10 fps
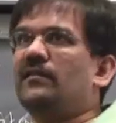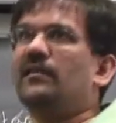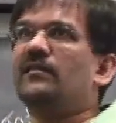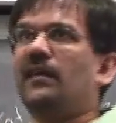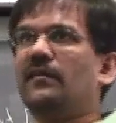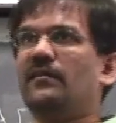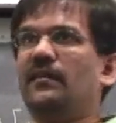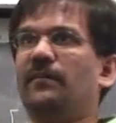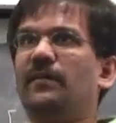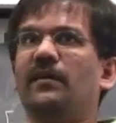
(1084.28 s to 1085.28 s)
this as a
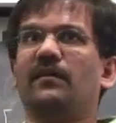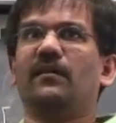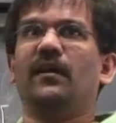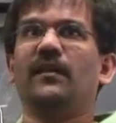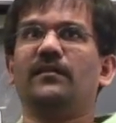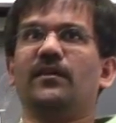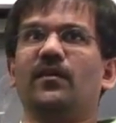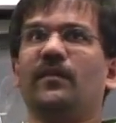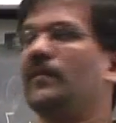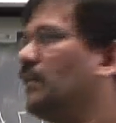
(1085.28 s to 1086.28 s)
separate
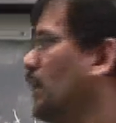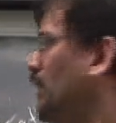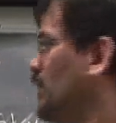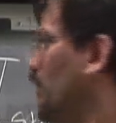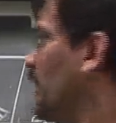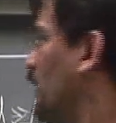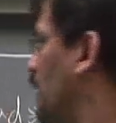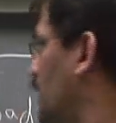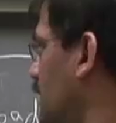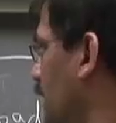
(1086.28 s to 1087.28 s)
executable, so it
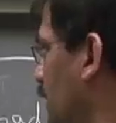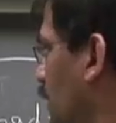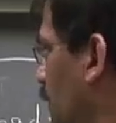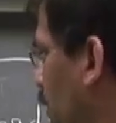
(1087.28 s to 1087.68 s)
can decide to